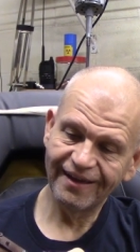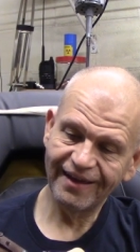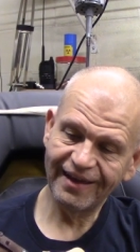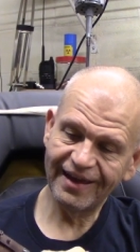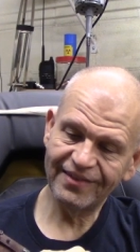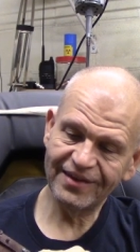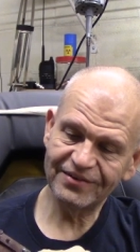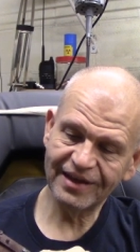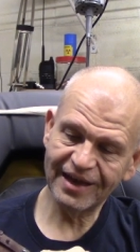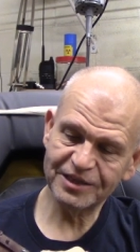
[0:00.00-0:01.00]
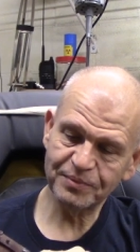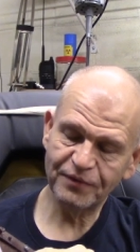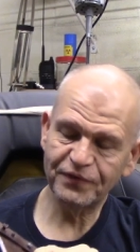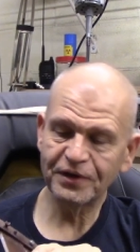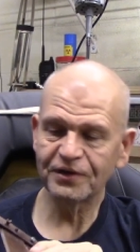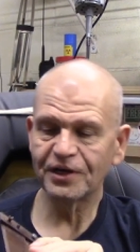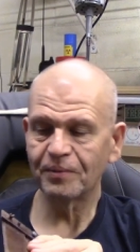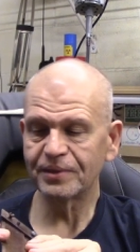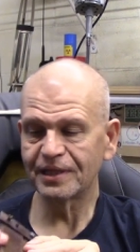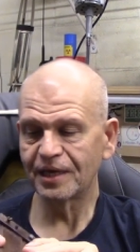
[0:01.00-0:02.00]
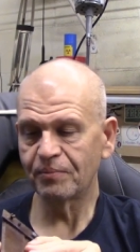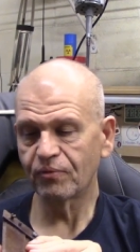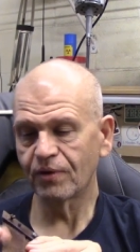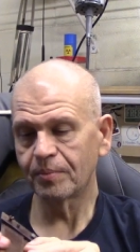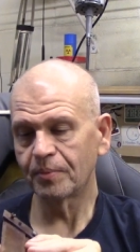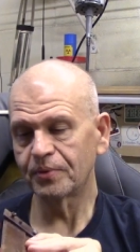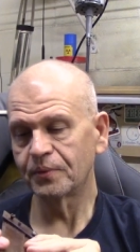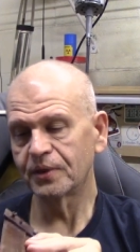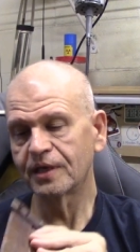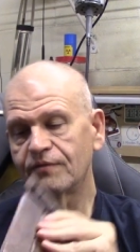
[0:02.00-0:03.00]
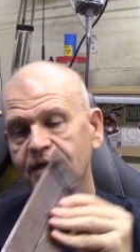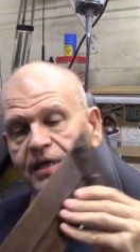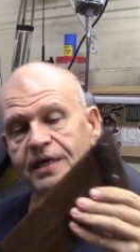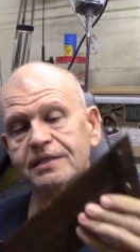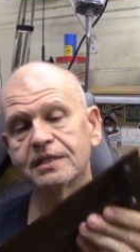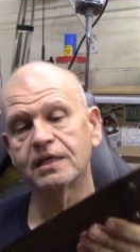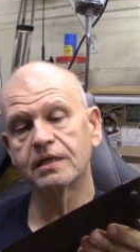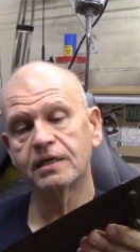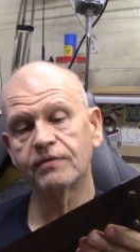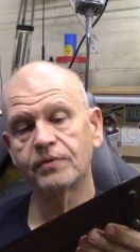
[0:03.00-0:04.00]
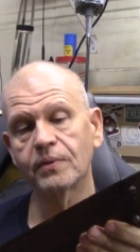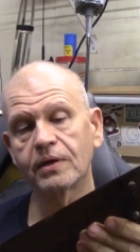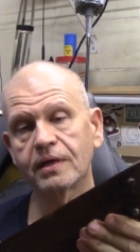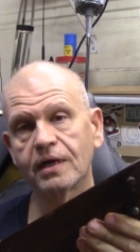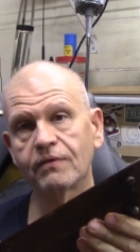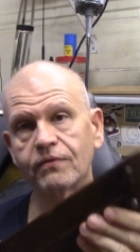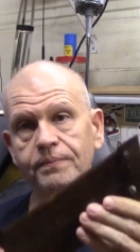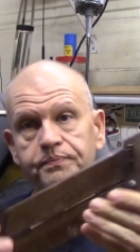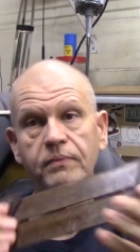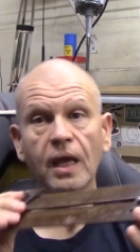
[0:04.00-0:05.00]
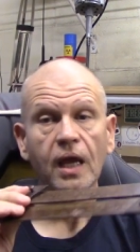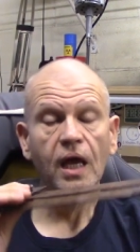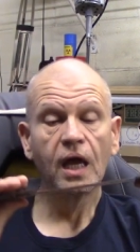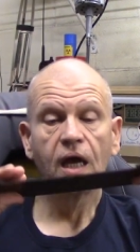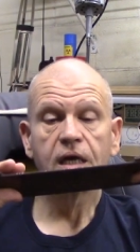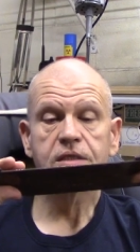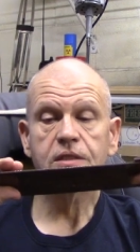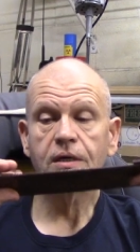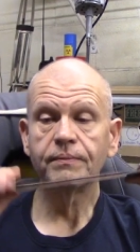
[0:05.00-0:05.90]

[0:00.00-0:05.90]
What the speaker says: Yeah, they don't catch my fingernail, but they probably would give you a nasty cut if you weren't careful. So